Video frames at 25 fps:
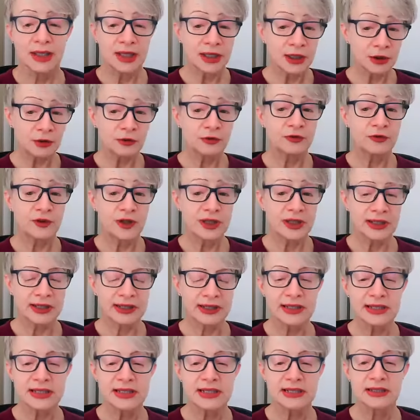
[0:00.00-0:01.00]
Can you feel
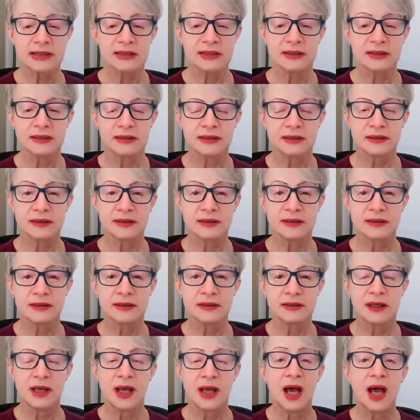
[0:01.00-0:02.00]
it?
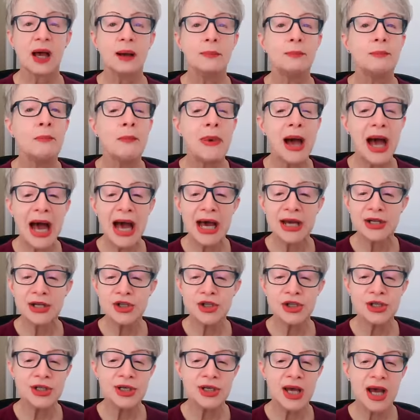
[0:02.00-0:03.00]

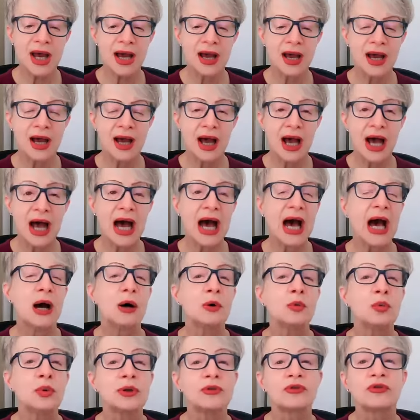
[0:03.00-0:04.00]
Imagine
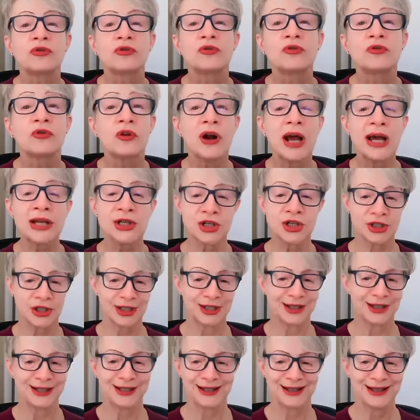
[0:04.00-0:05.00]
how
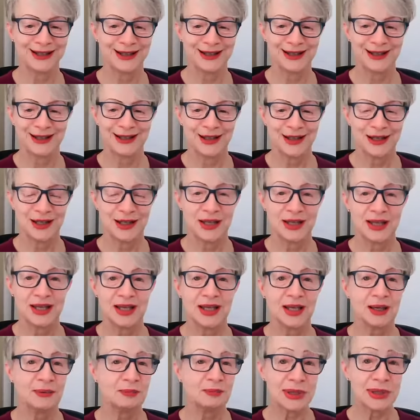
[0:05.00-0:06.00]
refreshing
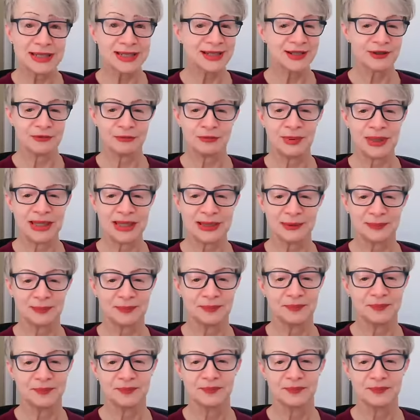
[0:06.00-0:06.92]
it must have been.